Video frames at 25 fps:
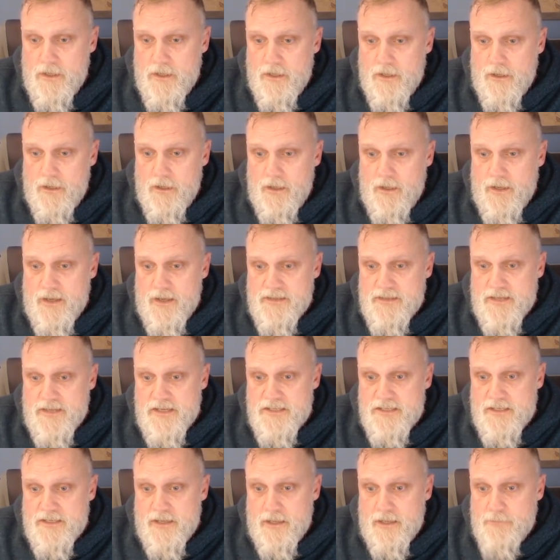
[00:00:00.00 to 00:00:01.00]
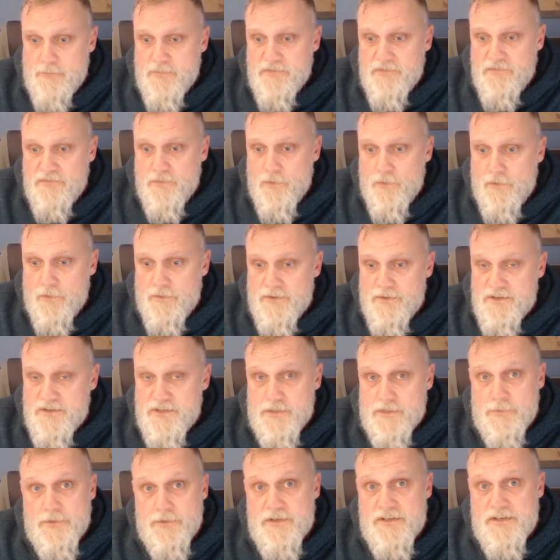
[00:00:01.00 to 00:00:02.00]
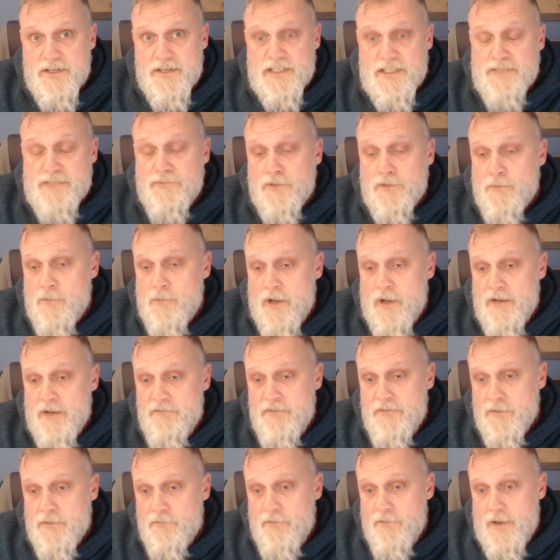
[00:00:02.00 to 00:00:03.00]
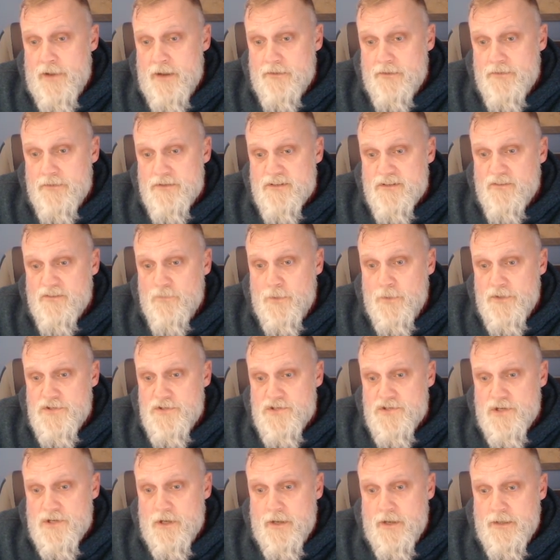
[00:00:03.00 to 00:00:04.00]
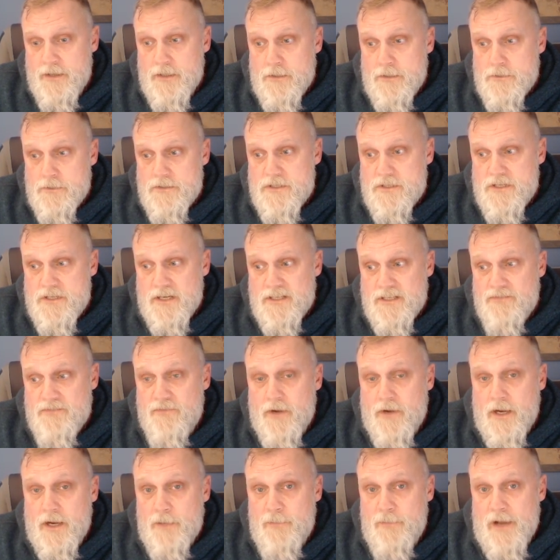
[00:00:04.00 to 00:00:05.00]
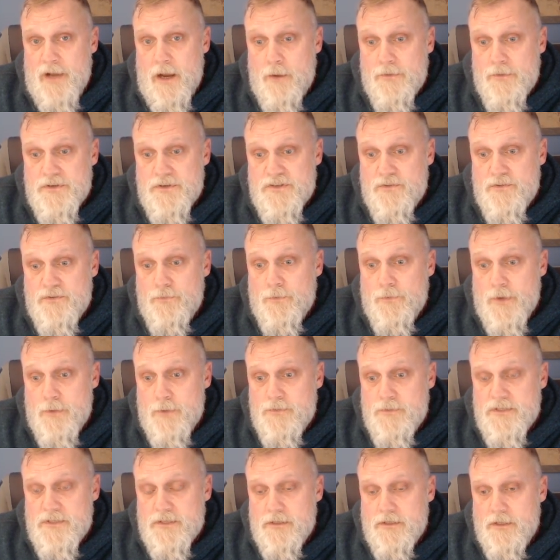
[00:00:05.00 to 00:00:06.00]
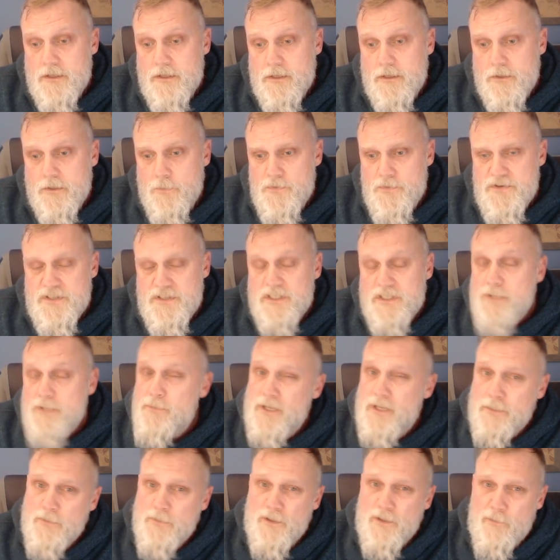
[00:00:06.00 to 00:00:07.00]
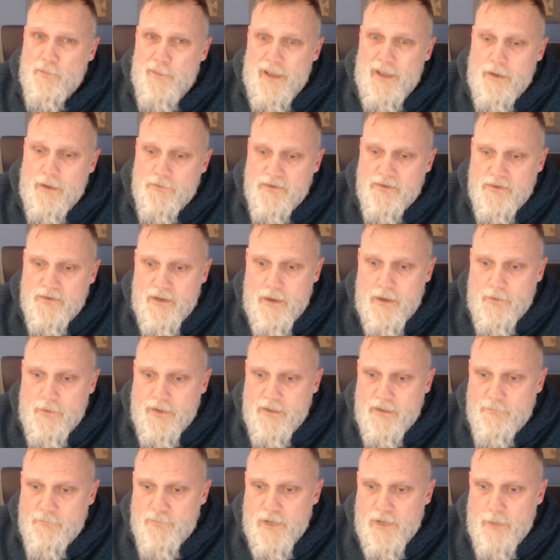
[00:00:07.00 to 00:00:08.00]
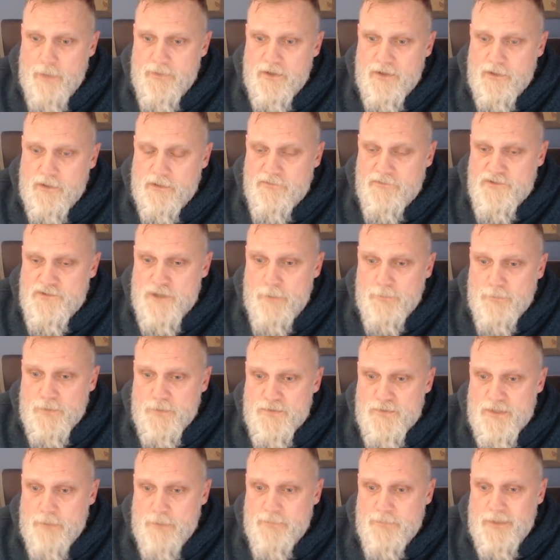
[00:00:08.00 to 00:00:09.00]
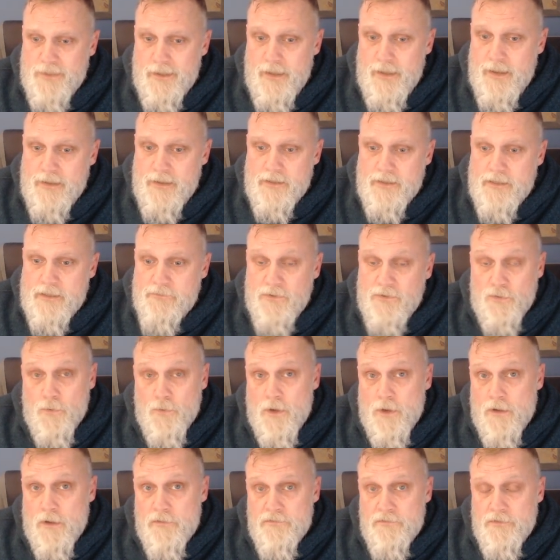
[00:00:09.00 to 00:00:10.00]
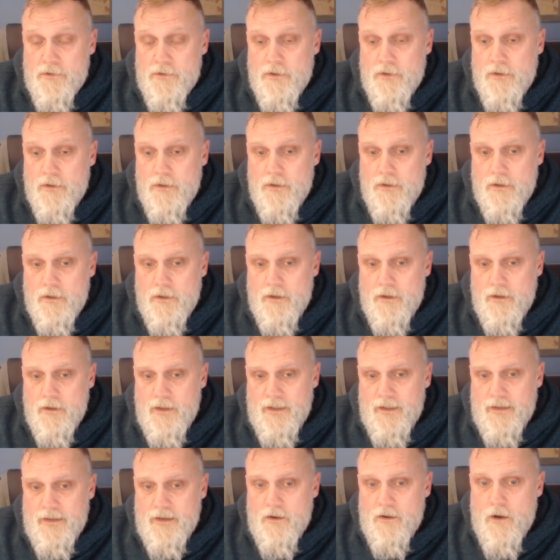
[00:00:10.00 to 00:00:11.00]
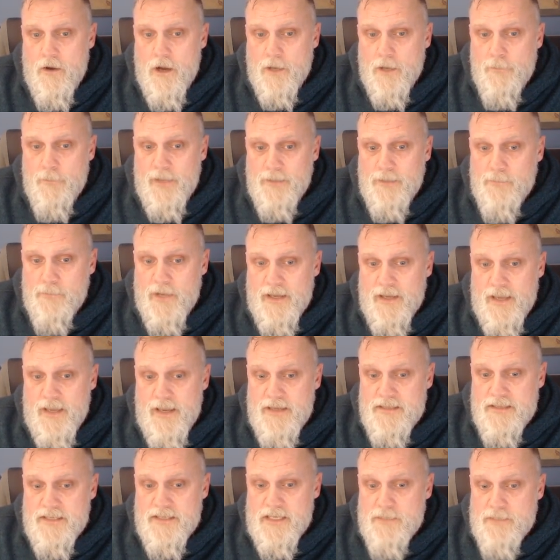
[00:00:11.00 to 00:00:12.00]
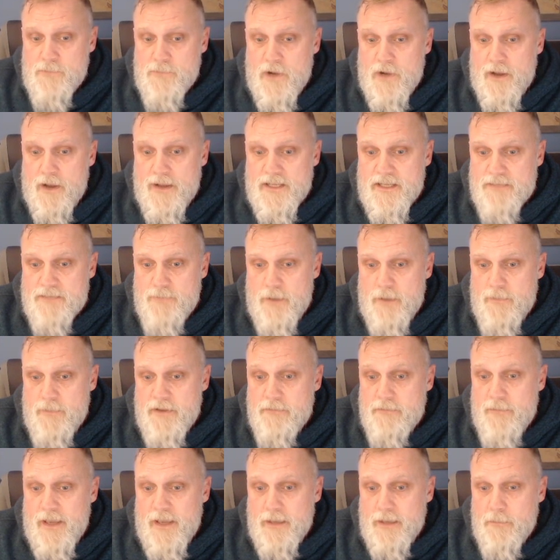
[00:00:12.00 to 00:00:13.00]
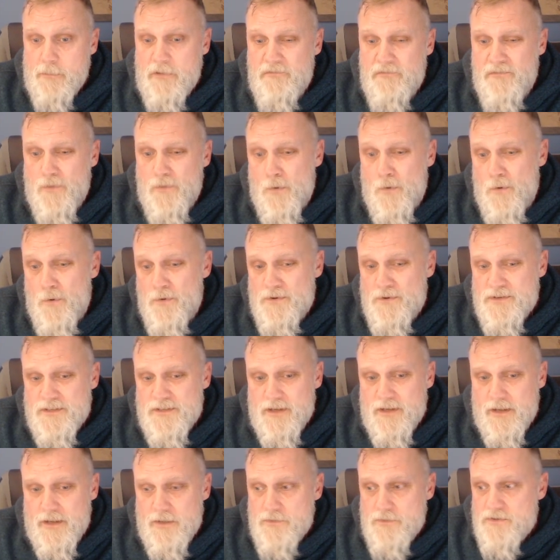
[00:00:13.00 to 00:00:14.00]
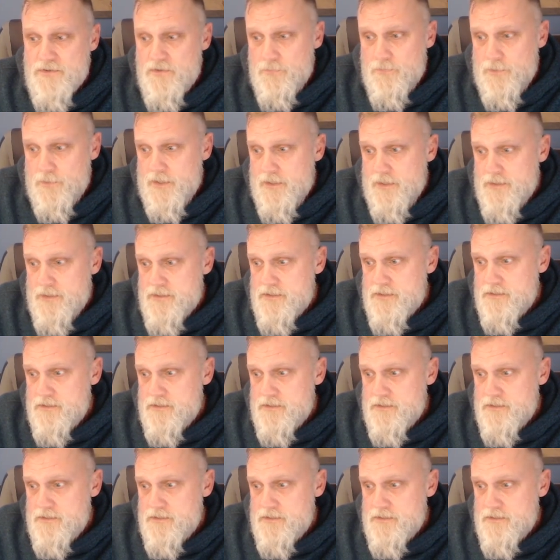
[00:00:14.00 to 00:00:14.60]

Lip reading: As I said before, there's 264 minefield factors, of which I use 6 firepowers throughout, which is the minimal amount. Now, I probably could have jumped those up to 8 or even 12 and augment my AT mines, maybe make them a 4s. I use 3s